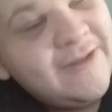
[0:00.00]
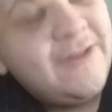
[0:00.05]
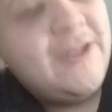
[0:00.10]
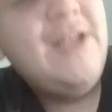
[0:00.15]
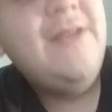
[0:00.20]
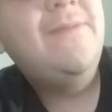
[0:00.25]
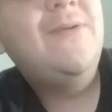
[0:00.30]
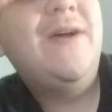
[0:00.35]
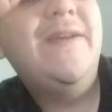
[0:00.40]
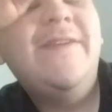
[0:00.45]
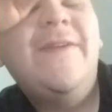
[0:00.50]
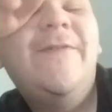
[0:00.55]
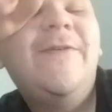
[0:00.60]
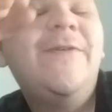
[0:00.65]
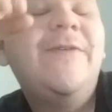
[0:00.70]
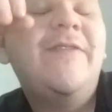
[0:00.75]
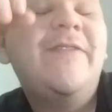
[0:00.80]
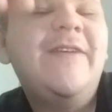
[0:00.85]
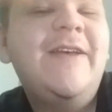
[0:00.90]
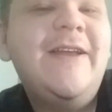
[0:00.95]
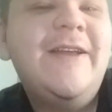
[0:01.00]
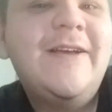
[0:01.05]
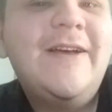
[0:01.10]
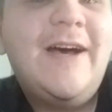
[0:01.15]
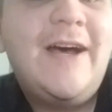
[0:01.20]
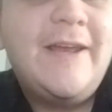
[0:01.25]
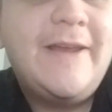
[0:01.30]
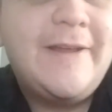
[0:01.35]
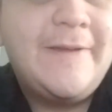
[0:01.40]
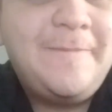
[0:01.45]
Lake Placid vs.
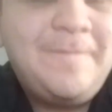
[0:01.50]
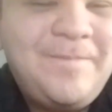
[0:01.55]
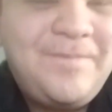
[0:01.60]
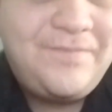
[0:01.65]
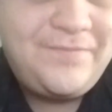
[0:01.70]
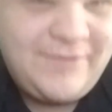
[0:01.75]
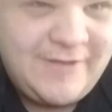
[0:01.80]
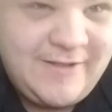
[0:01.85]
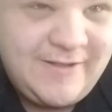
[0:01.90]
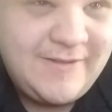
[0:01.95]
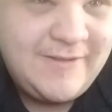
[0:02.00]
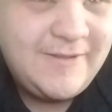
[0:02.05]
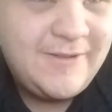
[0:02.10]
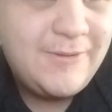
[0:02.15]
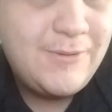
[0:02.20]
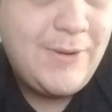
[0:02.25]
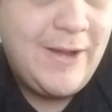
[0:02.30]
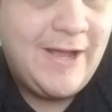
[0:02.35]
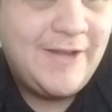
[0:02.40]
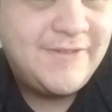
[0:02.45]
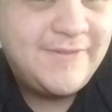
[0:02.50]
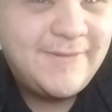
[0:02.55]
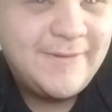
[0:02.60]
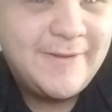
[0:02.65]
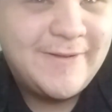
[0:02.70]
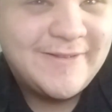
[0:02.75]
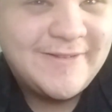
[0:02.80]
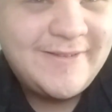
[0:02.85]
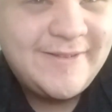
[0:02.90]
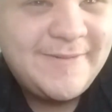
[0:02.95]
Annaconda. Who asked for
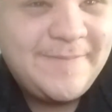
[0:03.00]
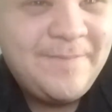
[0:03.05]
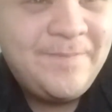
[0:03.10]
this?